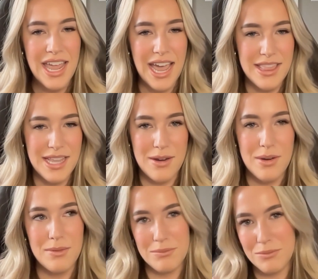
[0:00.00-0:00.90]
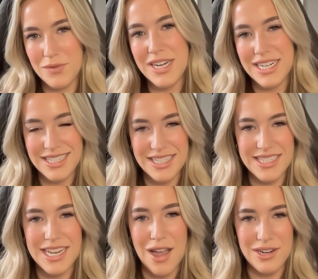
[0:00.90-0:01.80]
and then moving into
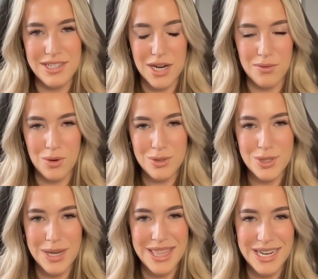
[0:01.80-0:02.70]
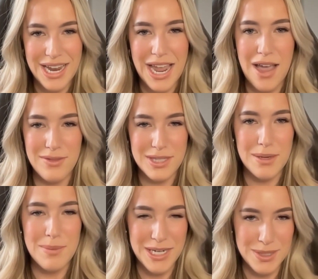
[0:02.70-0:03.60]
this account exec role. So I think I have
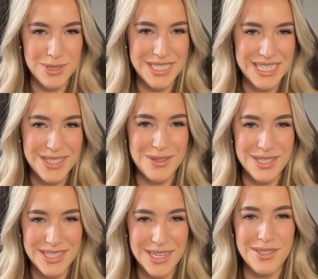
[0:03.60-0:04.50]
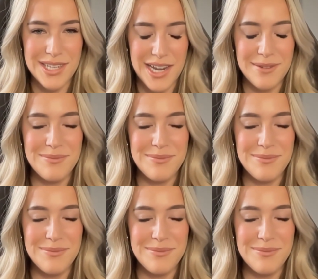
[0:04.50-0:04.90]
some expertise on the sales side.